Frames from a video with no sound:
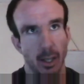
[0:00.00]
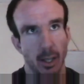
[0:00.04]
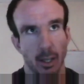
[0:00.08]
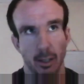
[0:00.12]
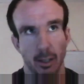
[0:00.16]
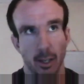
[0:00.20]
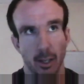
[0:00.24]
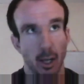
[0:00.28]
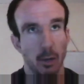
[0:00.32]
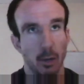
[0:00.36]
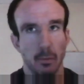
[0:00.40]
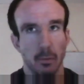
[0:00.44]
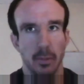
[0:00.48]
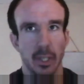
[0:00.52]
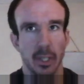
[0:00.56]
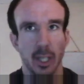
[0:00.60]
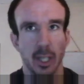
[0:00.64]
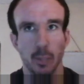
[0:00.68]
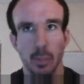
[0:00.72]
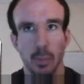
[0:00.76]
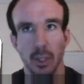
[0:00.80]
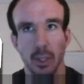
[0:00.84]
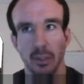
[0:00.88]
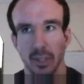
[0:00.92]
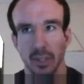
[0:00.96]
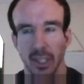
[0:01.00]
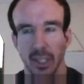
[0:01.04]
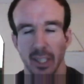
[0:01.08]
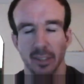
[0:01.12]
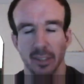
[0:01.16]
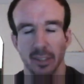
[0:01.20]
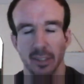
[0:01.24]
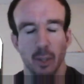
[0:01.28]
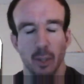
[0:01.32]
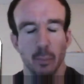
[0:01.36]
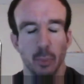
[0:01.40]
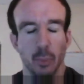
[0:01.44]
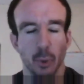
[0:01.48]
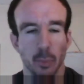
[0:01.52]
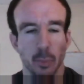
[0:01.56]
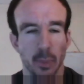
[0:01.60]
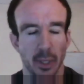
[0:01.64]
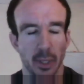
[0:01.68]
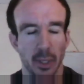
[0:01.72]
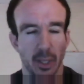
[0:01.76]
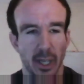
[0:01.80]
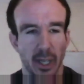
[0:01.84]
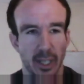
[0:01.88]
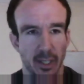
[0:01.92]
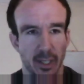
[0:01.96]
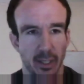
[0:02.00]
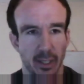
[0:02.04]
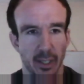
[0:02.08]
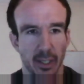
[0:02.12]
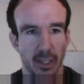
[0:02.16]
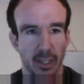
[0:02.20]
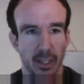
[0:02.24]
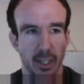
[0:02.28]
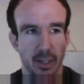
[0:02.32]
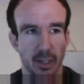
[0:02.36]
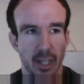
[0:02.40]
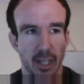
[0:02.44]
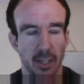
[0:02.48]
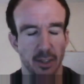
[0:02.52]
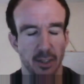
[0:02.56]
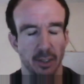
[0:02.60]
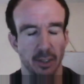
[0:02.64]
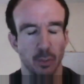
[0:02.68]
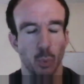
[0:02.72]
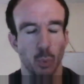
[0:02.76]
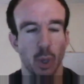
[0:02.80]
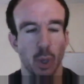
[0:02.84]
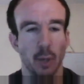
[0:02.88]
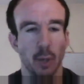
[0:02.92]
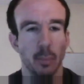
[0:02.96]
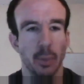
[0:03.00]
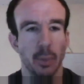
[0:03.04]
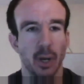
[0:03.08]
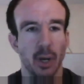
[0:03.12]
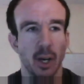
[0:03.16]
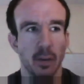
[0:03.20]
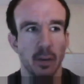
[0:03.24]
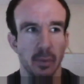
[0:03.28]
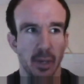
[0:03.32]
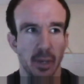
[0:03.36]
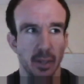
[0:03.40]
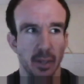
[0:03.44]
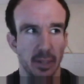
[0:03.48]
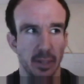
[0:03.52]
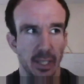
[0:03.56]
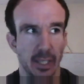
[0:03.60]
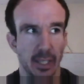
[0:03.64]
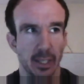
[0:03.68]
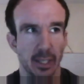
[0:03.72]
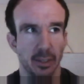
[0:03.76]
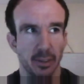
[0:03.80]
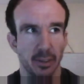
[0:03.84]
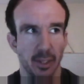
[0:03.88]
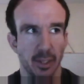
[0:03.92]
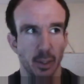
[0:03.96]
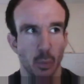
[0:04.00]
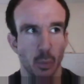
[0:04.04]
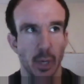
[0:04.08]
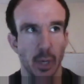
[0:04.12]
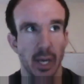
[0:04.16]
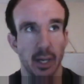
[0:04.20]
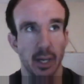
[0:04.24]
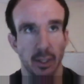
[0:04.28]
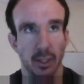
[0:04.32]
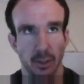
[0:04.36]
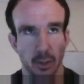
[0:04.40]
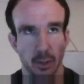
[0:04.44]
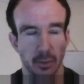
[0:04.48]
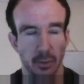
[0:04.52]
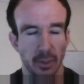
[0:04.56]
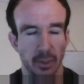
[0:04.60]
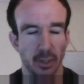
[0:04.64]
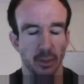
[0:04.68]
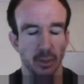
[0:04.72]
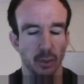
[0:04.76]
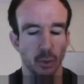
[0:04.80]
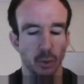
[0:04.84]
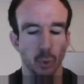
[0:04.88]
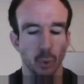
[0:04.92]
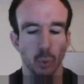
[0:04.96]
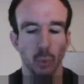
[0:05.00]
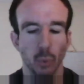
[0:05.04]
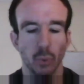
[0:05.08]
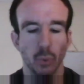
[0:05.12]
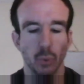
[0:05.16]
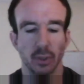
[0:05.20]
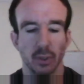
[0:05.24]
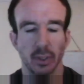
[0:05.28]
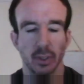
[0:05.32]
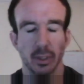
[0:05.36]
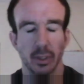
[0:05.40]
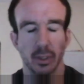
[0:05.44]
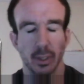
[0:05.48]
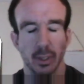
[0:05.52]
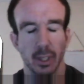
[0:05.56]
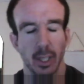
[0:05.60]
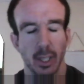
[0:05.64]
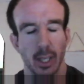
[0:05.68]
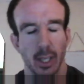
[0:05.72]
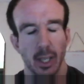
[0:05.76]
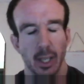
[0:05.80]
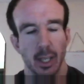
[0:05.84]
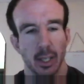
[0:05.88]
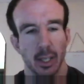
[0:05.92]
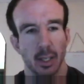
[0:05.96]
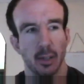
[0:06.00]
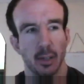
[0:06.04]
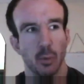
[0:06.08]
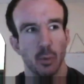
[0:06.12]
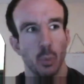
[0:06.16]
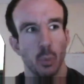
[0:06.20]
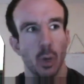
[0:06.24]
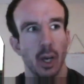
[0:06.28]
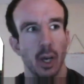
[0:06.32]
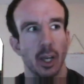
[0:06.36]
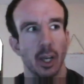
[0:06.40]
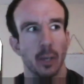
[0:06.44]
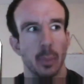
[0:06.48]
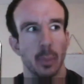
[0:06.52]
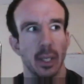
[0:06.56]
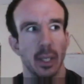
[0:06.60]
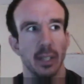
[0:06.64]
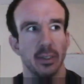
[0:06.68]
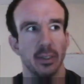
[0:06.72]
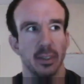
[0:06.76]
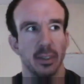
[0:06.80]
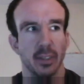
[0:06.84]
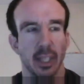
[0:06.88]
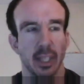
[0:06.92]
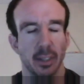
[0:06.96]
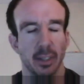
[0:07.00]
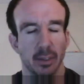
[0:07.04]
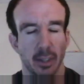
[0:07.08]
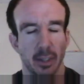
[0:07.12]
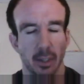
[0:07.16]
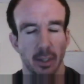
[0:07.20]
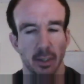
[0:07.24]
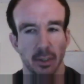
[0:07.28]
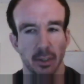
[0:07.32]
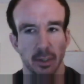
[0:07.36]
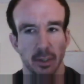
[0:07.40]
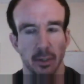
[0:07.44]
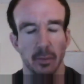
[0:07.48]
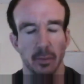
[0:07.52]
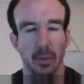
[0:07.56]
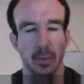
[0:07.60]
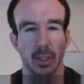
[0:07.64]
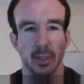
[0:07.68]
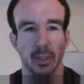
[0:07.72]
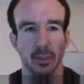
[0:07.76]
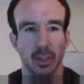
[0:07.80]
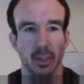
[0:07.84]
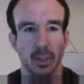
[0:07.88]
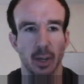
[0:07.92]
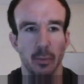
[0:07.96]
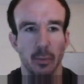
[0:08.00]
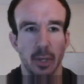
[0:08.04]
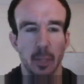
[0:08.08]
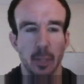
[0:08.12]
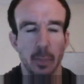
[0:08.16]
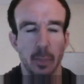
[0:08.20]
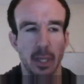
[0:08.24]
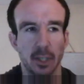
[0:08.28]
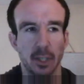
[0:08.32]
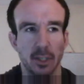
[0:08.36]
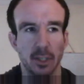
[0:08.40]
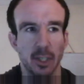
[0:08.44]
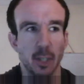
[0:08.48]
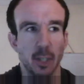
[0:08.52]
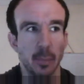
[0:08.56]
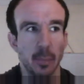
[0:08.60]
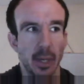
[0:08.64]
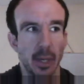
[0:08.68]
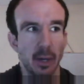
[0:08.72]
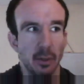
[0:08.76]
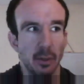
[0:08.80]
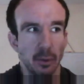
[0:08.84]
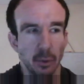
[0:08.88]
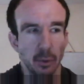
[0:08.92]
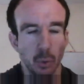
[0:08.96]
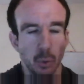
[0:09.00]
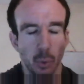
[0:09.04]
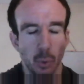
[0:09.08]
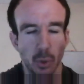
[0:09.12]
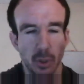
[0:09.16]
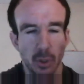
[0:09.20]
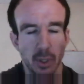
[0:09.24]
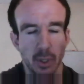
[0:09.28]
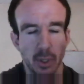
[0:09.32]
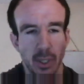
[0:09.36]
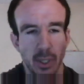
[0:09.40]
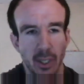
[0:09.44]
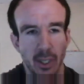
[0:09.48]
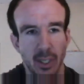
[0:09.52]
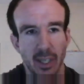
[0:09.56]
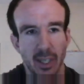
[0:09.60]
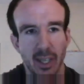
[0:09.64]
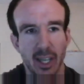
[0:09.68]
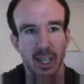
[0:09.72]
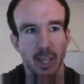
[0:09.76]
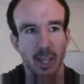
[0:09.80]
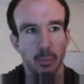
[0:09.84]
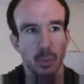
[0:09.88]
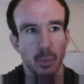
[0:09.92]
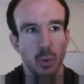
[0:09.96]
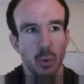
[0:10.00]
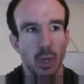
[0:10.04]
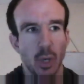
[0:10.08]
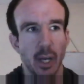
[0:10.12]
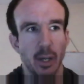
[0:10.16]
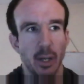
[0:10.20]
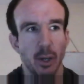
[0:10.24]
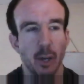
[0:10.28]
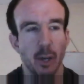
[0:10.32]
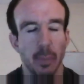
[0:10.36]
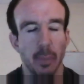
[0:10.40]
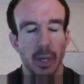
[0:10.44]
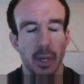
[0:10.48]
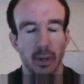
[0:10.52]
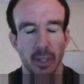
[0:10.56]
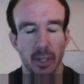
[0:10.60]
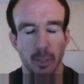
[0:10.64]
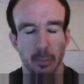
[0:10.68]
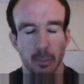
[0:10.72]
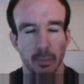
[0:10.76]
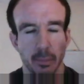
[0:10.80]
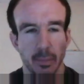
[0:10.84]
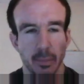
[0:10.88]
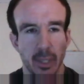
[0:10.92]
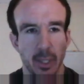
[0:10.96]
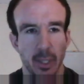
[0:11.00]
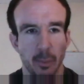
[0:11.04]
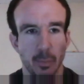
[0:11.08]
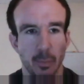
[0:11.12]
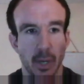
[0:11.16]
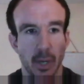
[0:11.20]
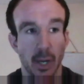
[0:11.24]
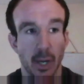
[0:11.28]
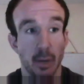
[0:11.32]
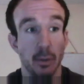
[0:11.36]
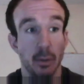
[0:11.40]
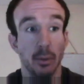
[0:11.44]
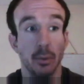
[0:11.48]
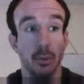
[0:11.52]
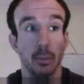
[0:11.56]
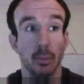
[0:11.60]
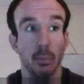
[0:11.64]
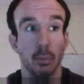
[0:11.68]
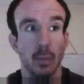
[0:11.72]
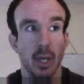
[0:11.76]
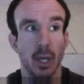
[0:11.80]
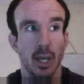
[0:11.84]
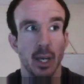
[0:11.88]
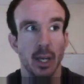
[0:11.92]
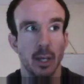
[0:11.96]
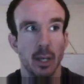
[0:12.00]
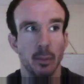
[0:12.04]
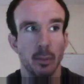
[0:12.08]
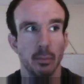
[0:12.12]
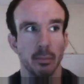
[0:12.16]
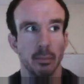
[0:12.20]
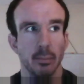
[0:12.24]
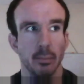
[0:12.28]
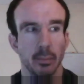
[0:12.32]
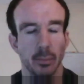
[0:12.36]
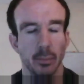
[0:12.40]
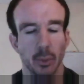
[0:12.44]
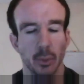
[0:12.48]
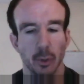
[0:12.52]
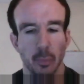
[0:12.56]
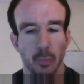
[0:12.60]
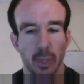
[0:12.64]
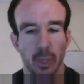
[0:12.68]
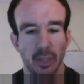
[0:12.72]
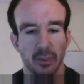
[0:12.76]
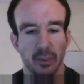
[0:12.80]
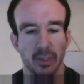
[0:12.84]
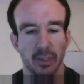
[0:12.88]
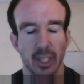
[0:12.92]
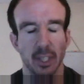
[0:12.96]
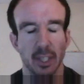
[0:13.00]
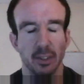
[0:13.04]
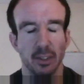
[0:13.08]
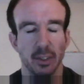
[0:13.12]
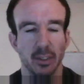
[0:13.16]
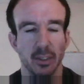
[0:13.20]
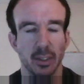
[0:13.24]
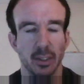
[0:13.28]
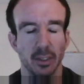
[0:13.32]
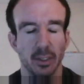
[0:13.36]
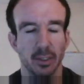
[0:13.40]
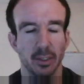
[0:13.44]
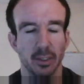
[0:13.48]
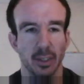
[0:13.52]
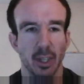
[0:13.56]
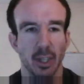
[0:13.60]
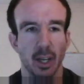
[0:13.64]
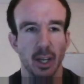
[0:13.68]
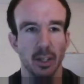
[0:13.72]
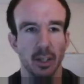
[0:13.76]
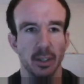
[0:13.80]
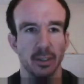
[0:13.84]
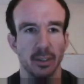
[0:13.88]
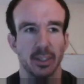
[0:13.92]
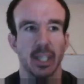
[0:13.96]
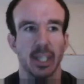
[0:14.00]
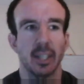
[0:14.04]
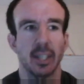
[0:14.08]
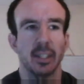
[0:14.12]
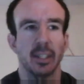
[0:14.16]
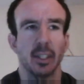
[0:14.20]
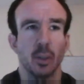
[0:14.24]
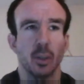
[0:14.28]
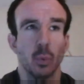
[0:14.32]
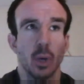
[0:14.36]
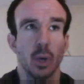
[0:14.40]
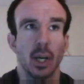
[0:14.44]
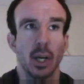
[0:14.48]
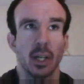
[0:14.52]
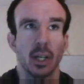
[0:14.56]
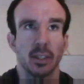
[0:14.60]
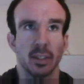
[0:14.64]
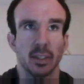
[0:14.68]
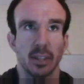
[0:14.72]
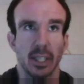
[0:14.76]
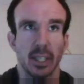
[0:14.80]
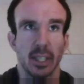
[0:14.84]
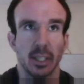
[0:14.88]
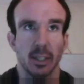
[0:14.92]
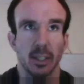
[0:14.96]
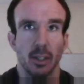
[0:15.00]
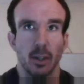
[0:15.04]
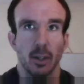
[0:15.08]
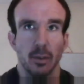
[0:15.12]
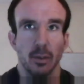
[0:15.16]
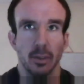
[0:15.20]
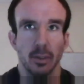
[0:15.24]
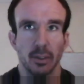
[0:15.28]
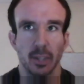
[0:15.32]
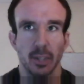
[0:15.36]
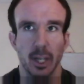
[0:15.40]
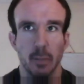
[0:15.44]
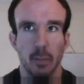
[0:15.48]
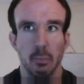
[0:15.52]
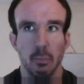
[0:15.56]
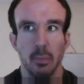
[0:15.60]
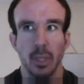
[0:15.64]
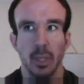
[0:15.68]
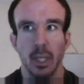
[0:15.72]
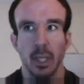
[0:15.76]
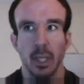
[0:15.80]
hopefully an amusing example, but like, that's just one part of it. I think it's the awareness of in schools and kind of workplaces. That's kind of the two things that I'm really passionate about and talk quite a lot about in my own sort of presentations, is understanding at work. Because I think a lot of the time,